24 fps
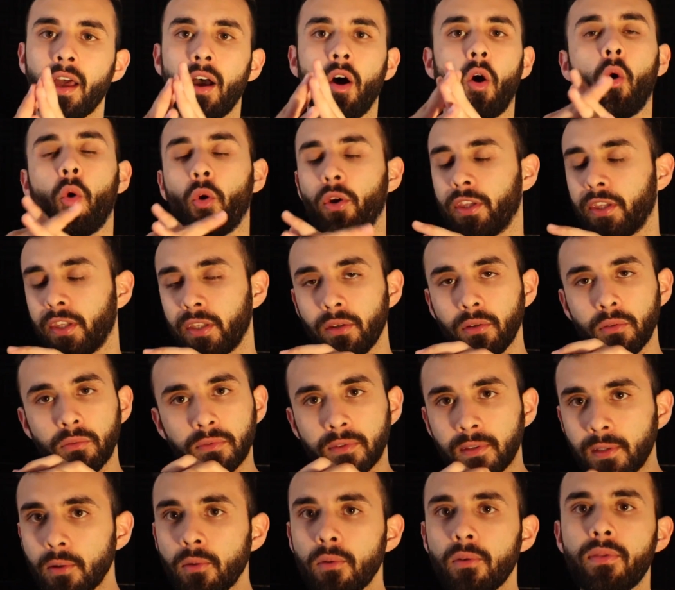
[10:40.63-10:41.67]
or
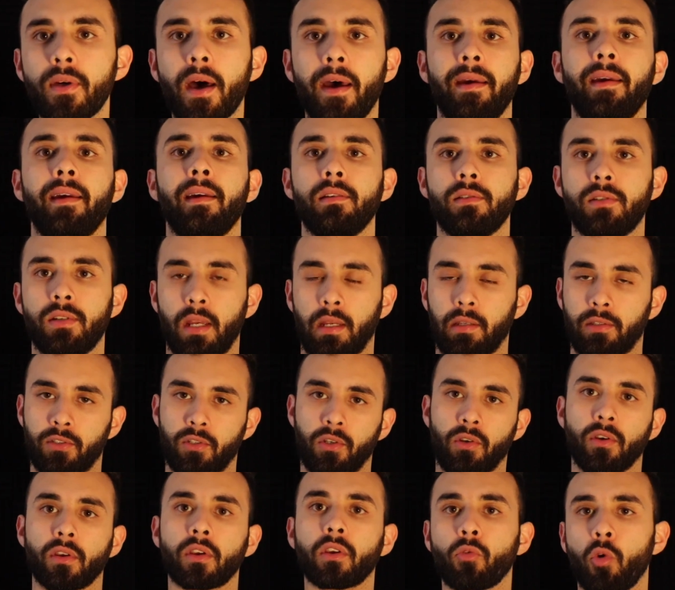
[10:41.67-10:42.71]
you do the hand
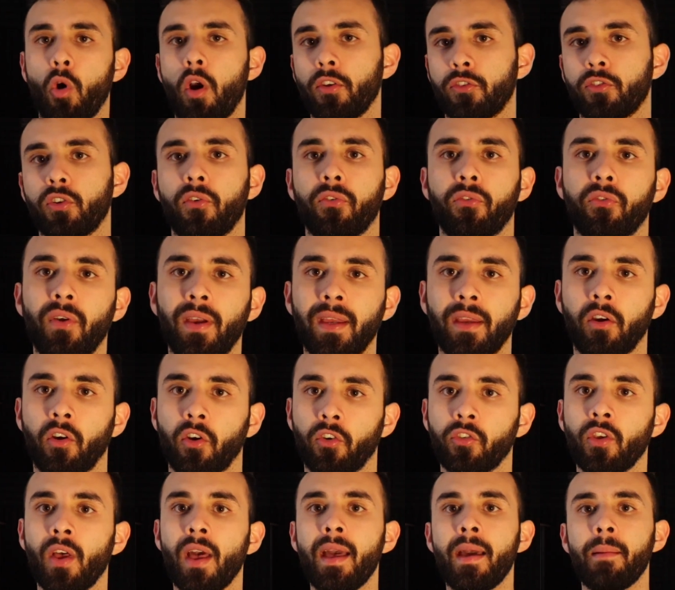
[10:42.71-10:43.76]
gesture, you cross your
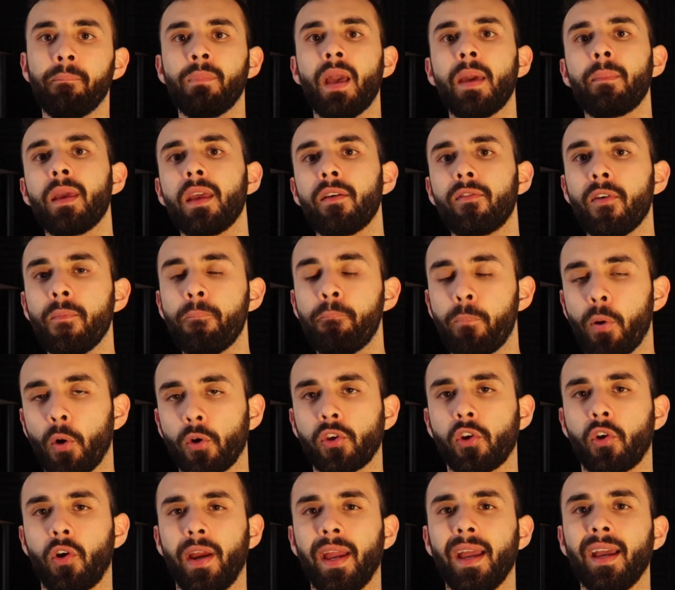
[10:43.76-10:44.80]
fingers, maybe even put
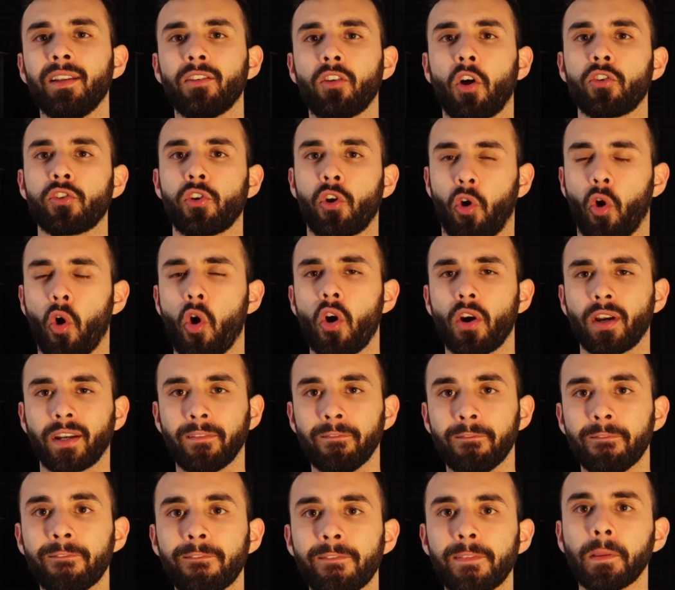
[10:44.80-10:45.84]
your hand on your heart
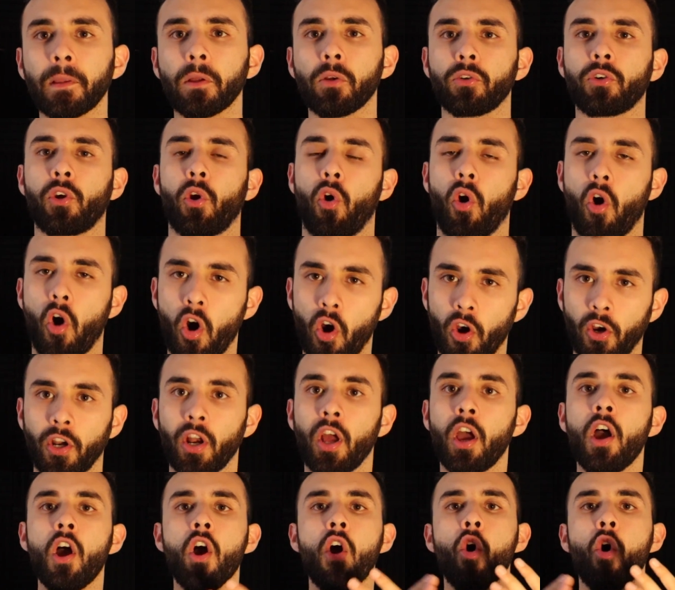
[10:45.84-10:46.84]
and feel your heart.